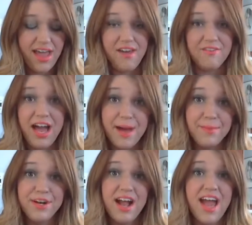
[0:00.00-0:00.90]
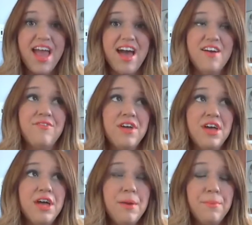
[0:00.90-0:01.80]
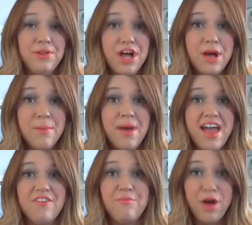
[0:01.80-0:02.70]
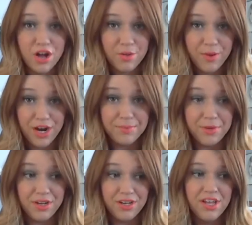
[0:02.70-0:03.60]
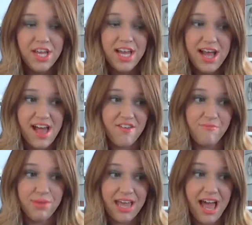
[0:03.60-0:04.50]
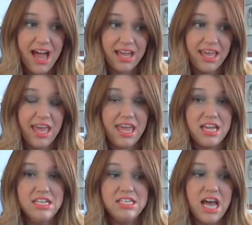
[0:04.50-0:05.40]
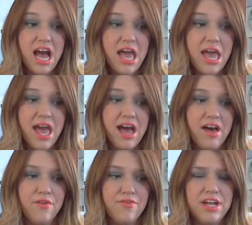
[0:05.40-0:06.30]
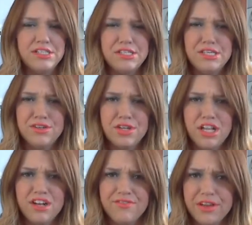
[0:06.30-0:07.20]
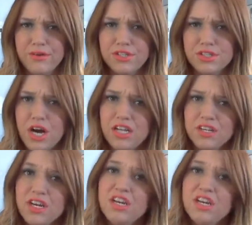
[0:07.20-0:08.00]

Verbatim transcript: I have copper, I have plum, I have punk purple, I have black, and I have a teal color. I forget what it's called.